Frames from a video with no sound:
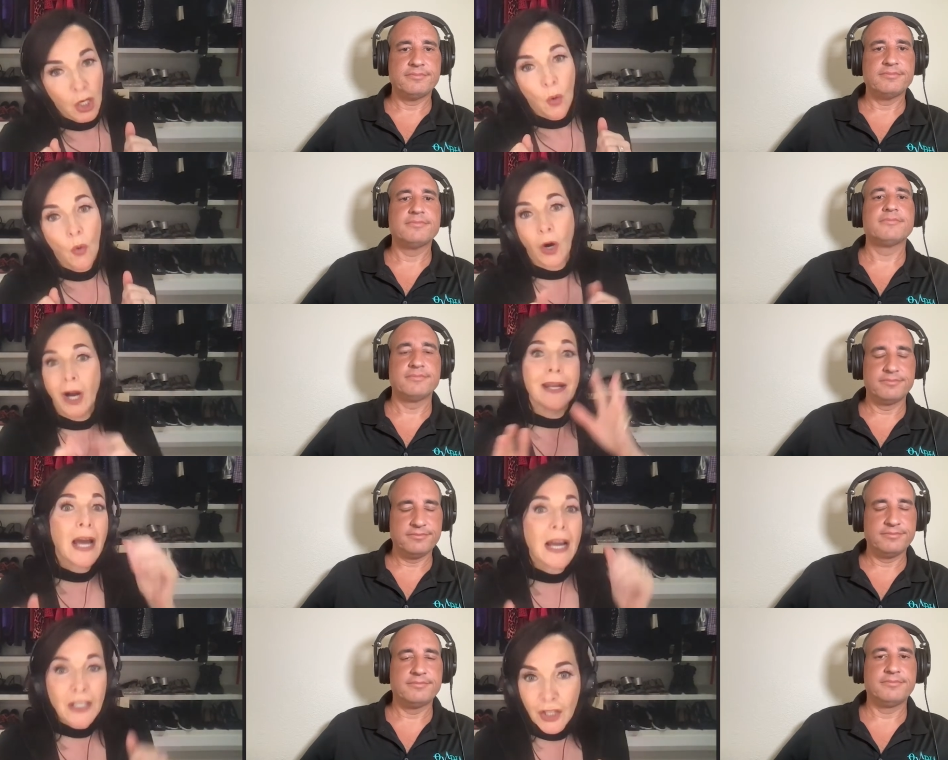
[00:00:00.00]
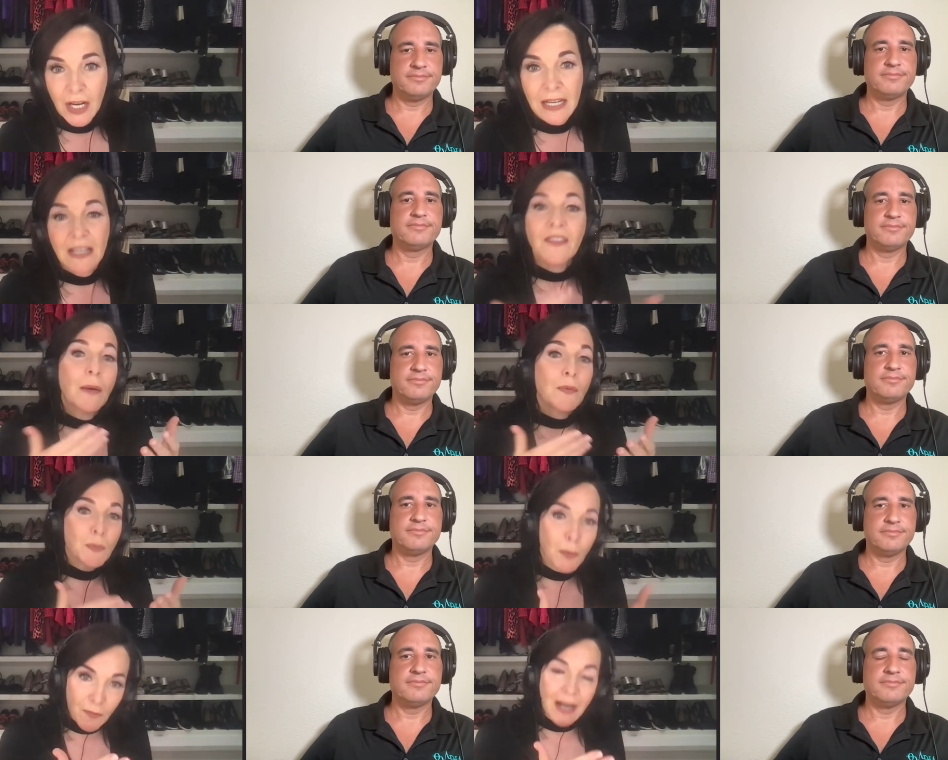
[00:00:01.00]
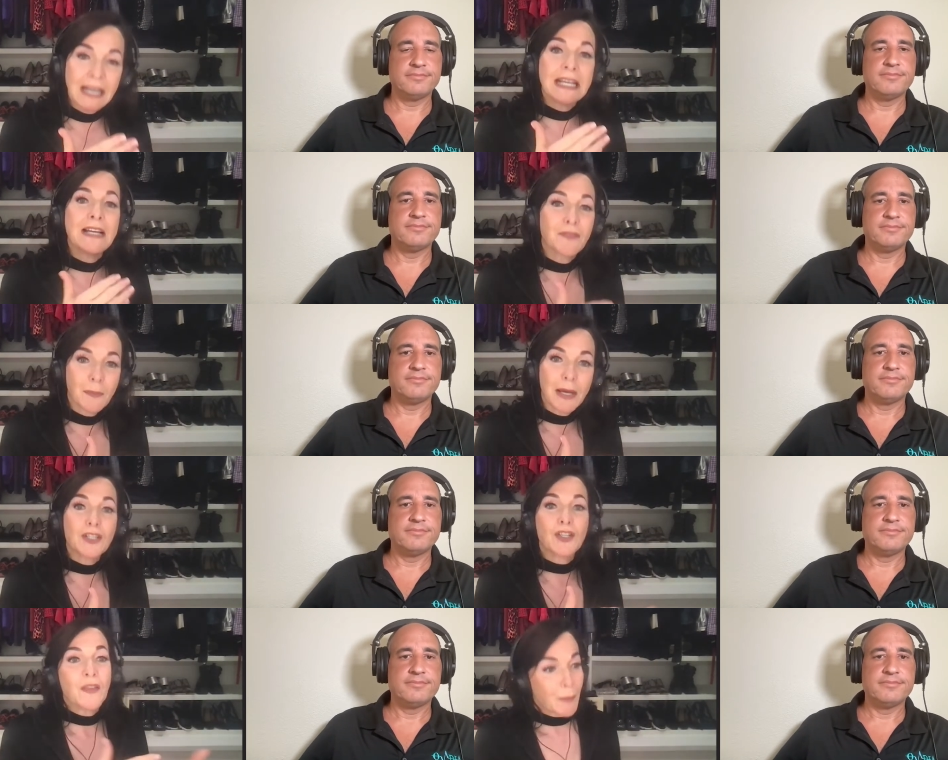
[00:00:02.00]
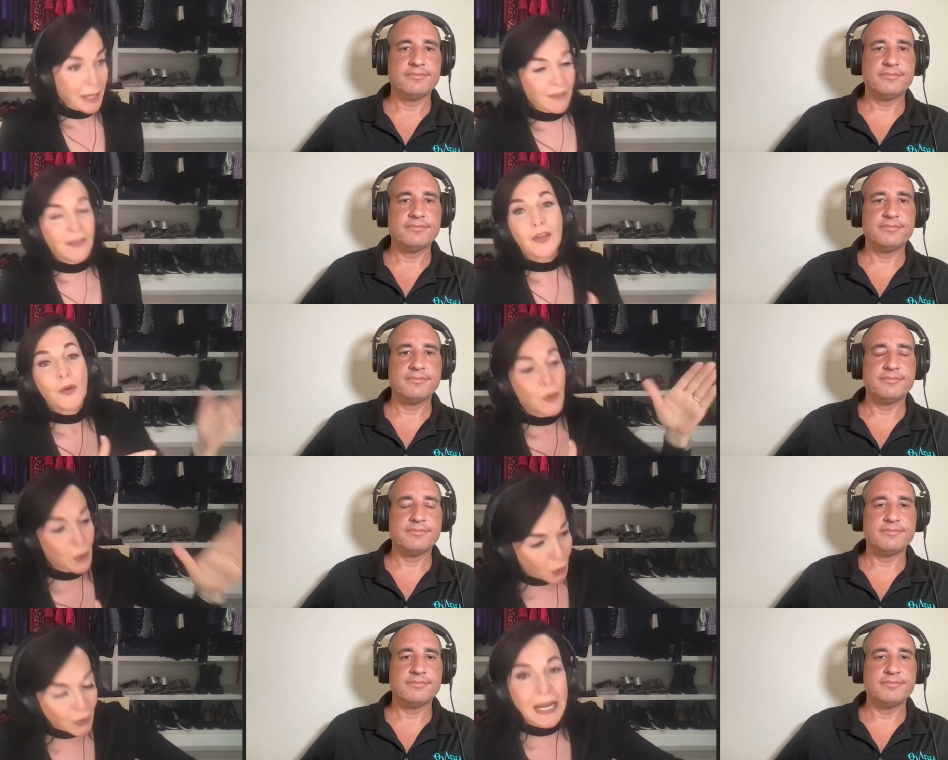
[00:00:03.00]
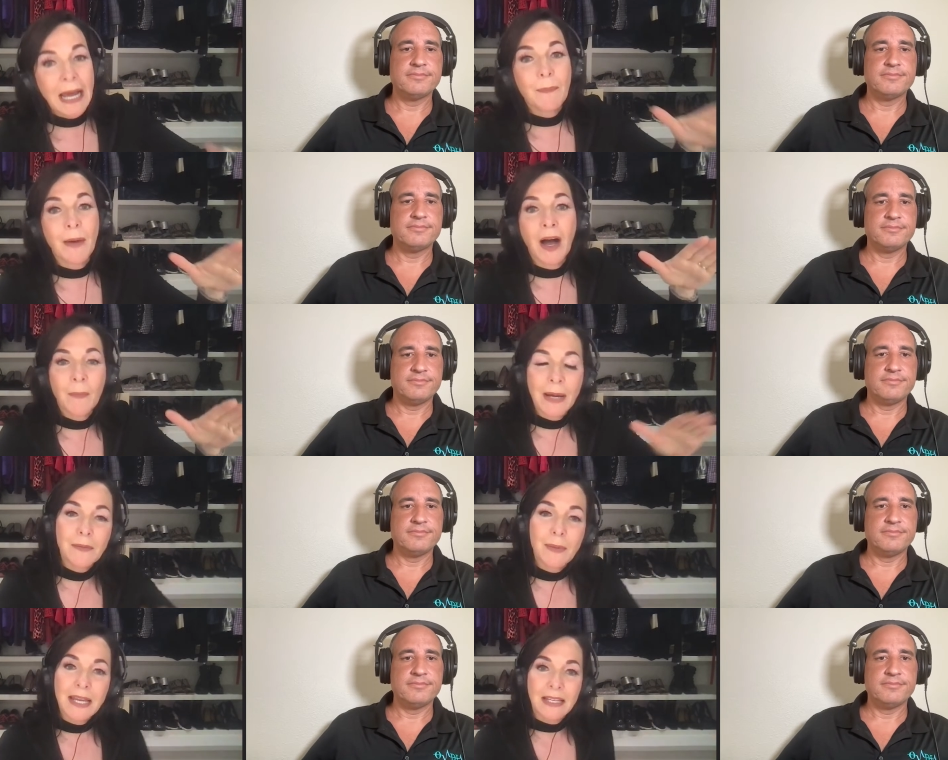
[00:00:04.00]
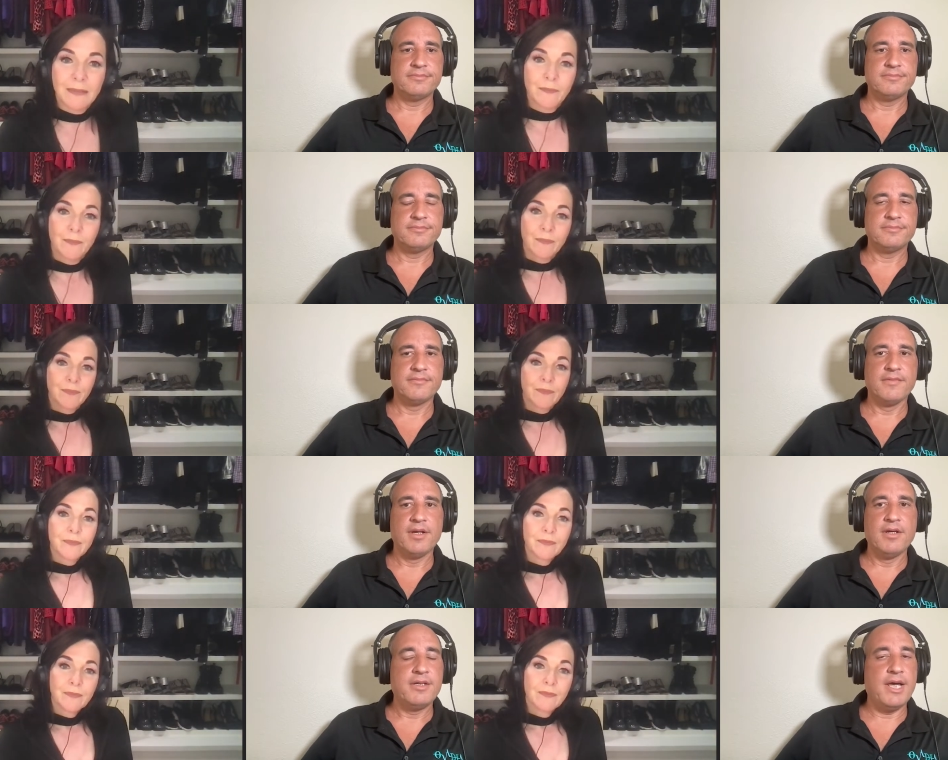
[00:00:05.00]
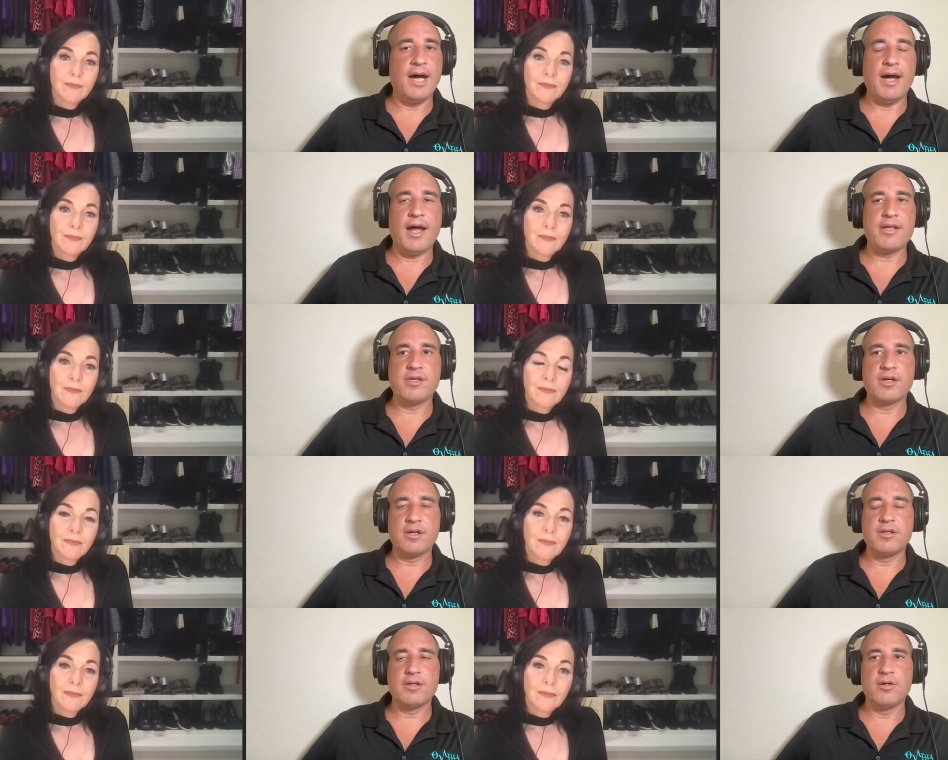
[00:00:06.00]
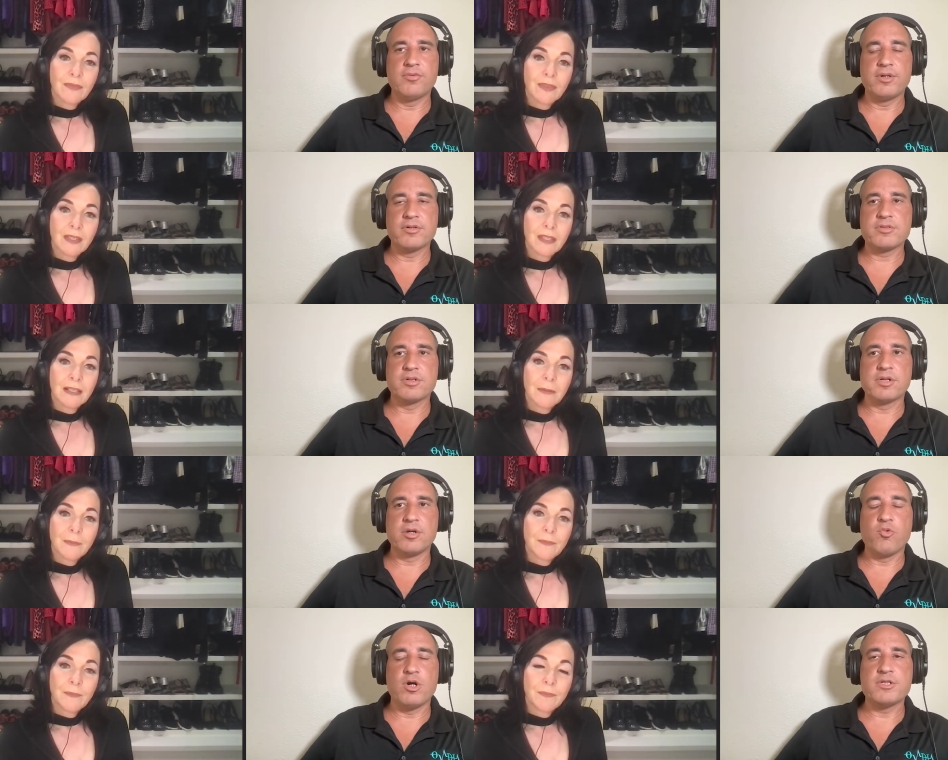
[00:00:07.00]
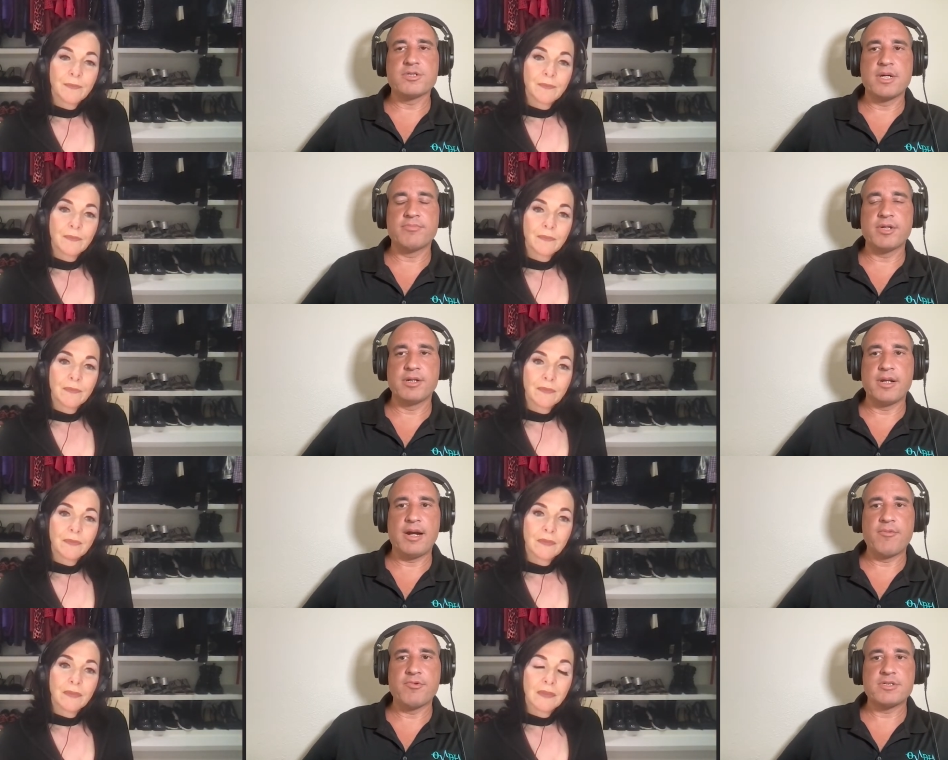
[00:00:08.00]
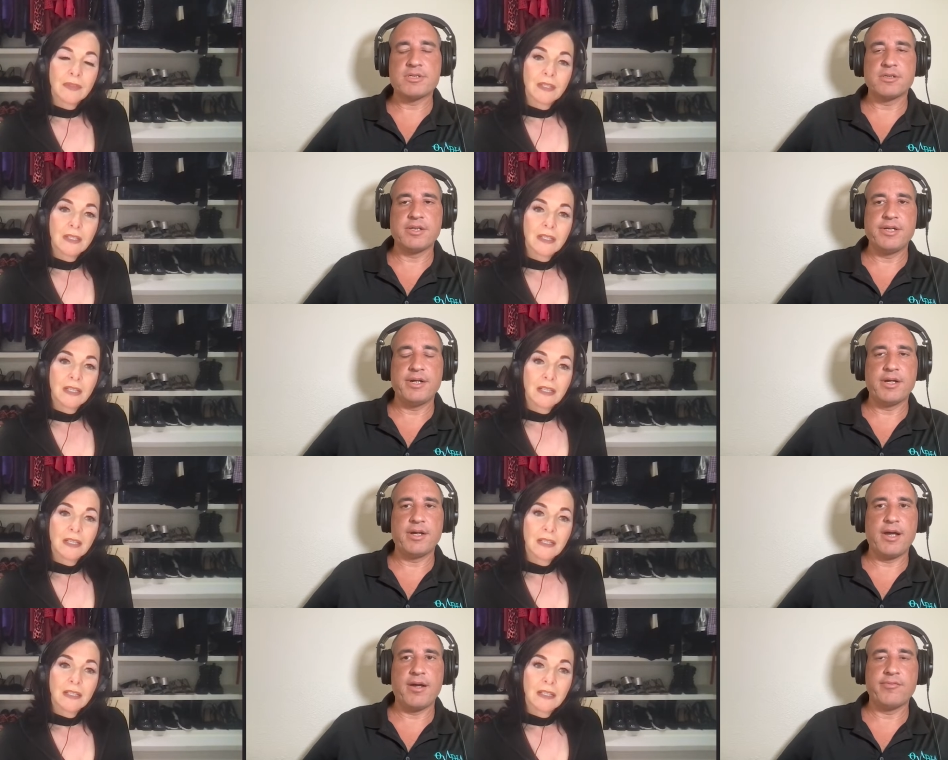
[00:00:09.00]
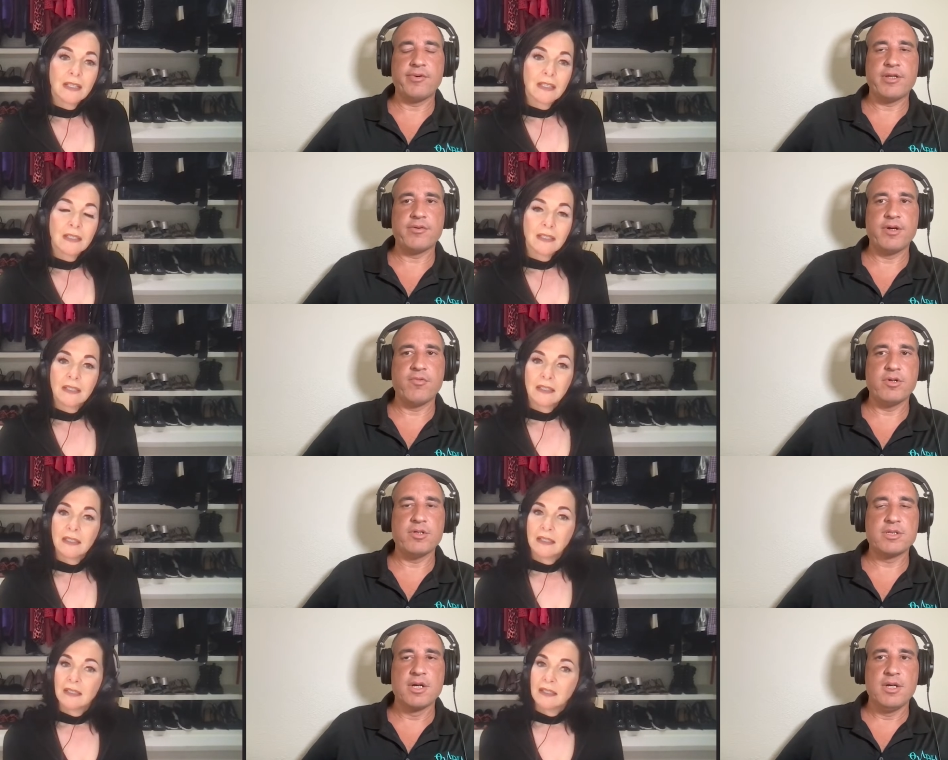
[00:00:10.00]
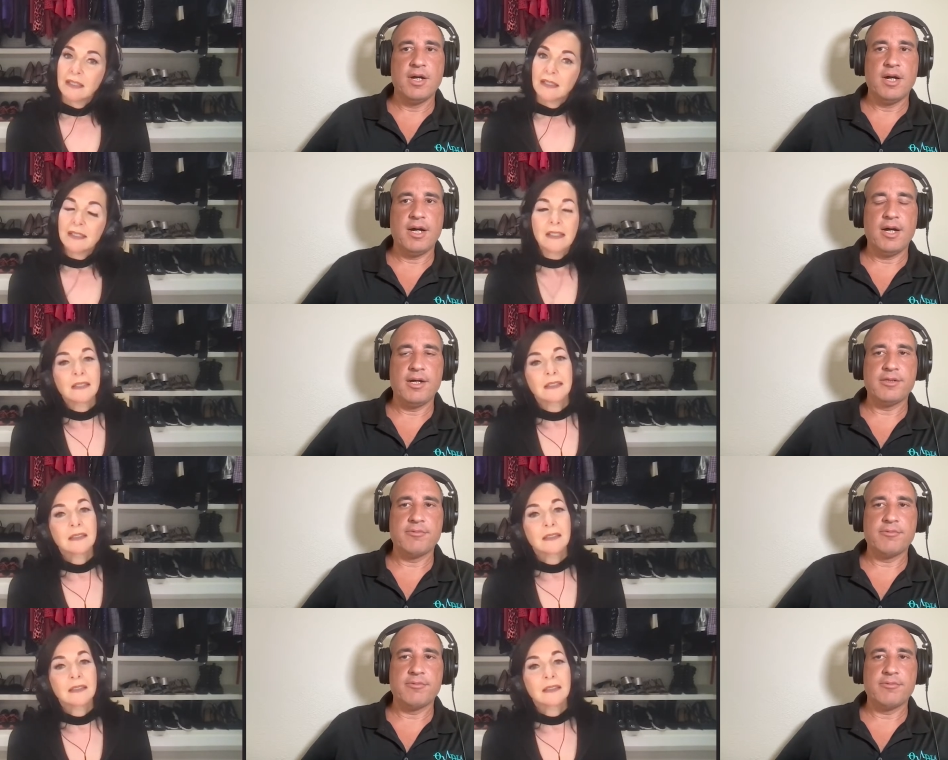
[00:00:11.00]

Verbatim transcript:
Speaker 1: or a nightshade that was providing inflammation that made it that you couldn't hop, hop out of bed
Speaker 2: yeah i think you know there certainly was something that i was still eating and whether it was uh, the